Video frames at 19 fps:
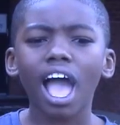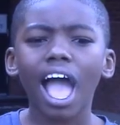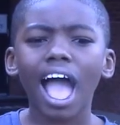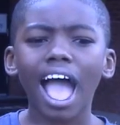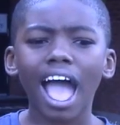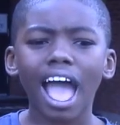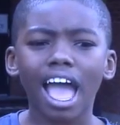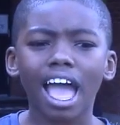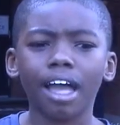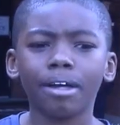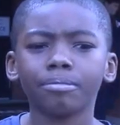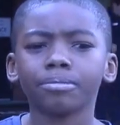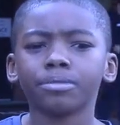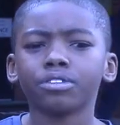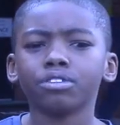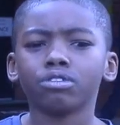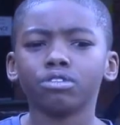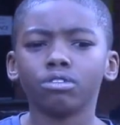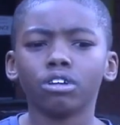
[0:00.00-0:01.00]
at
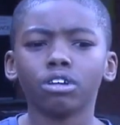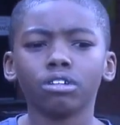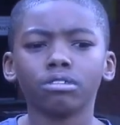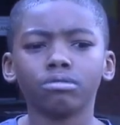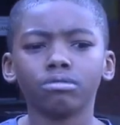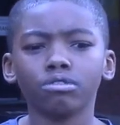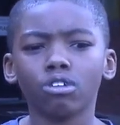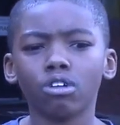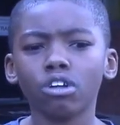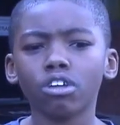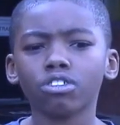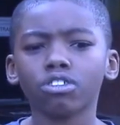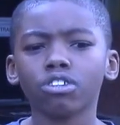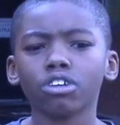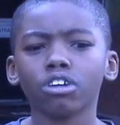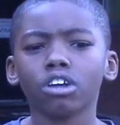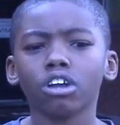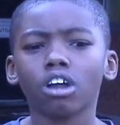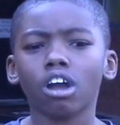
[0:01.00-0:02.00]
N
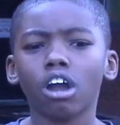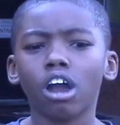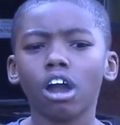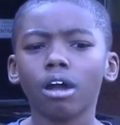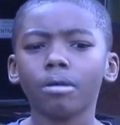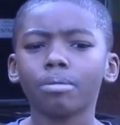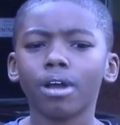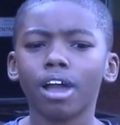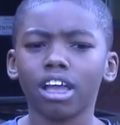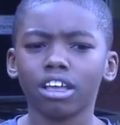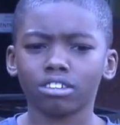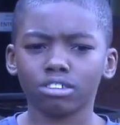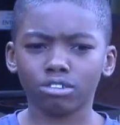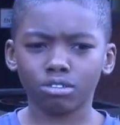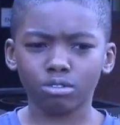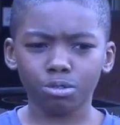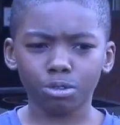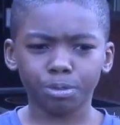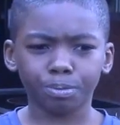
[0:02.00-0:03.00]
North Cobb High
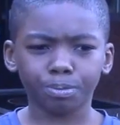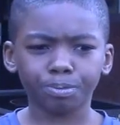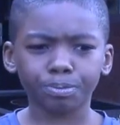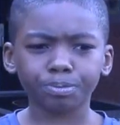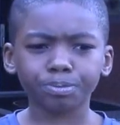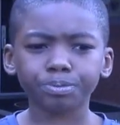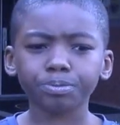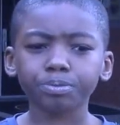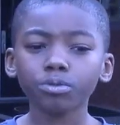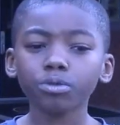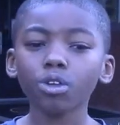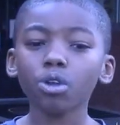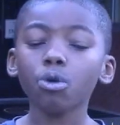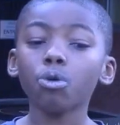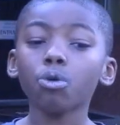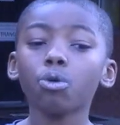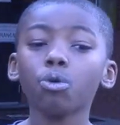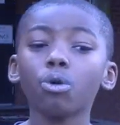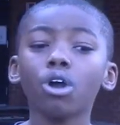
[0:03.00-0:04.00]
School.
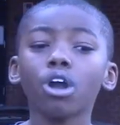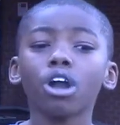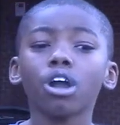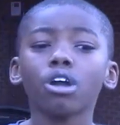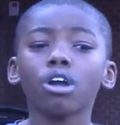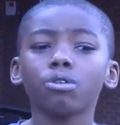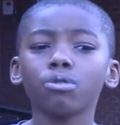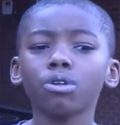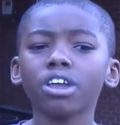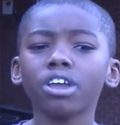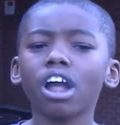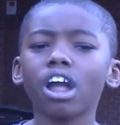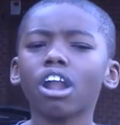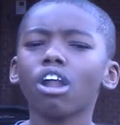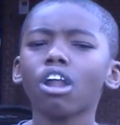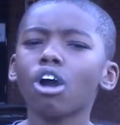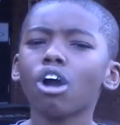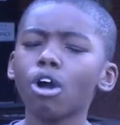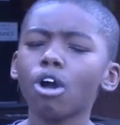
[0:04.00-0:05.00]
We
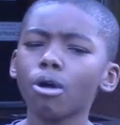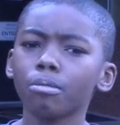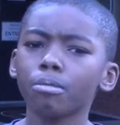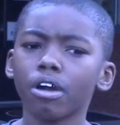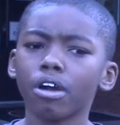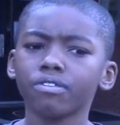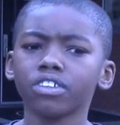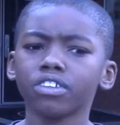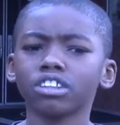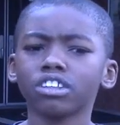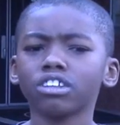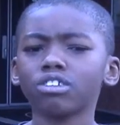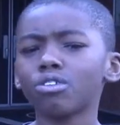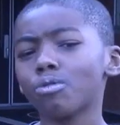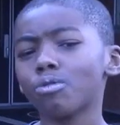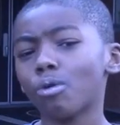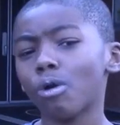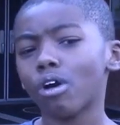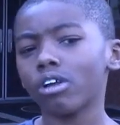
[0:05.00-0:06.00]
are home of the
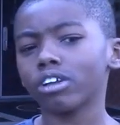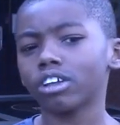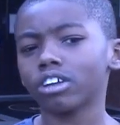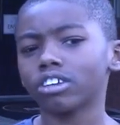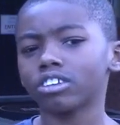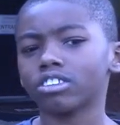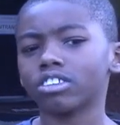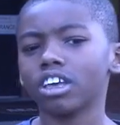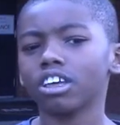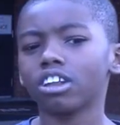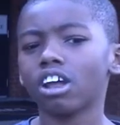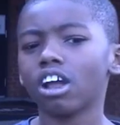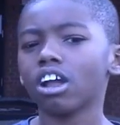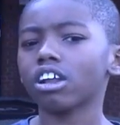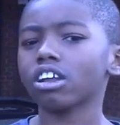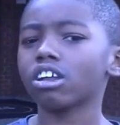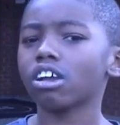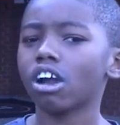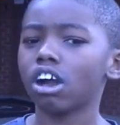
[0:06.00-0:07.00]
Little Warriors, and
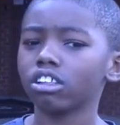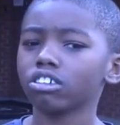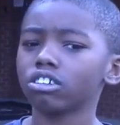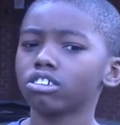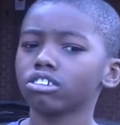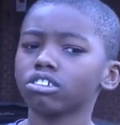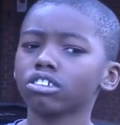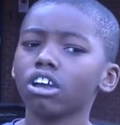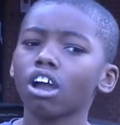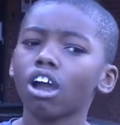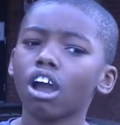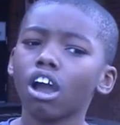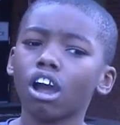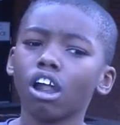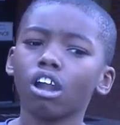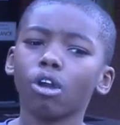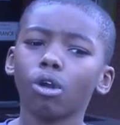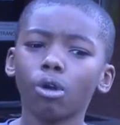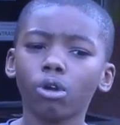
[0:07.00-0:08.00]
our colors
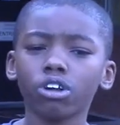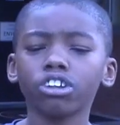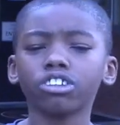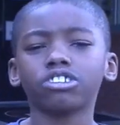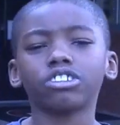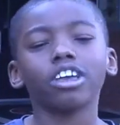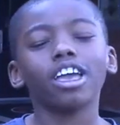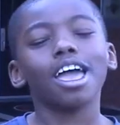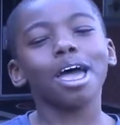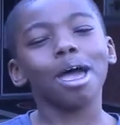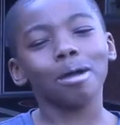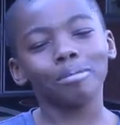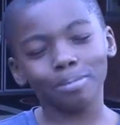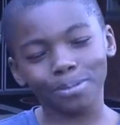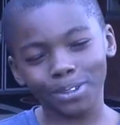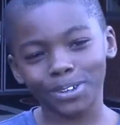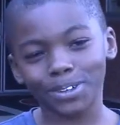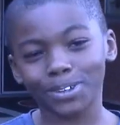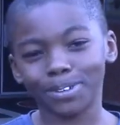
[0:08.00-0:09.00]
are orange and
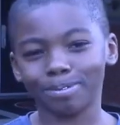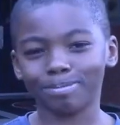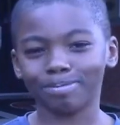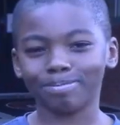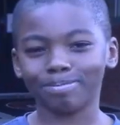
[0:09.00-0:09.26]
blue.